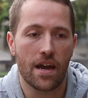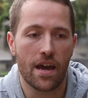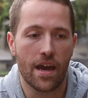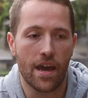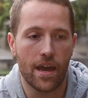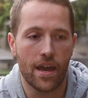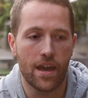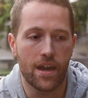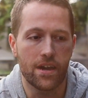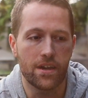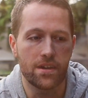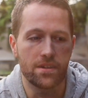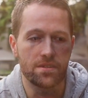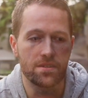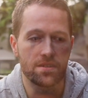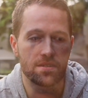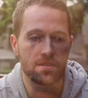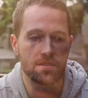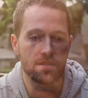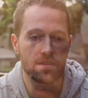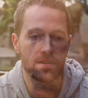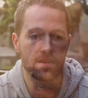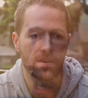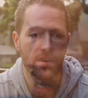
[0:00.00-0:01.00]
And
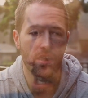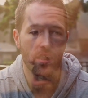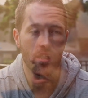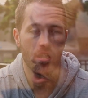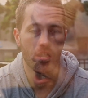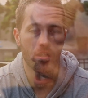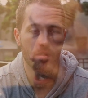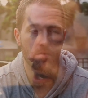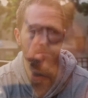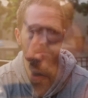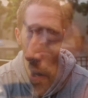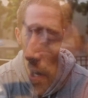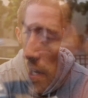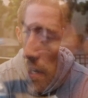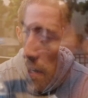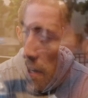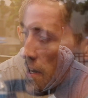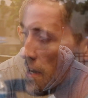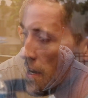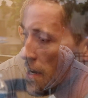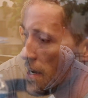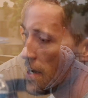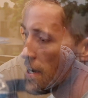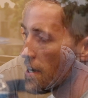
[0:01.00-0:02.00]

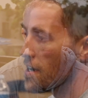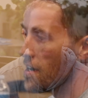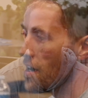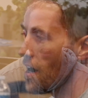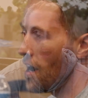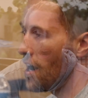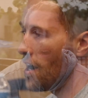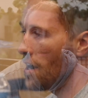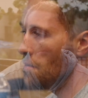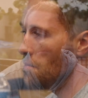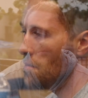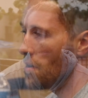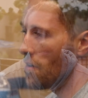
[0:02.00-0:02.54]
there's just a lot of